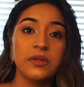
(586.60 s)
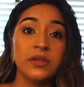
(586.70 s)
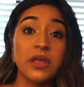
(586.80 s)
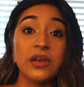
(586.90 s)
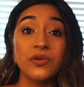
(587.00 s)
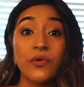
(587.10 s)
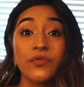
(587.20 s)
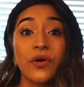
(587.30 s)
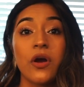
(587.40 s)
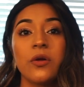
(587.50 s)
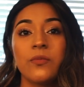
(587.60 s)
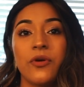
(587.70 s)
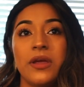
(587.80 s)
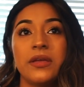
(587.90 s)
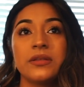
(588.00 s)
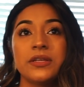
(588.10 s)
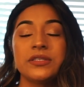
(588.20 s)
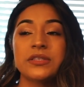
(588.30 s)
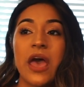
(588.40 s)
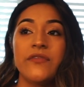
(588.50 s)
getting over heartbreak,
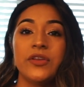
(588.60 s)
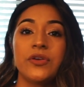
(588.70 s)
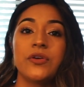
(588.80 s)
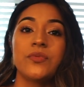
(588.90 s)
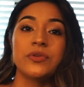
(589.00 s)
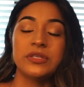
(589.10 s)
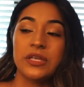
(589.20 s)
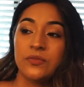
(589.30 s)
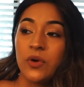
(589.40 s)
is having a good routine.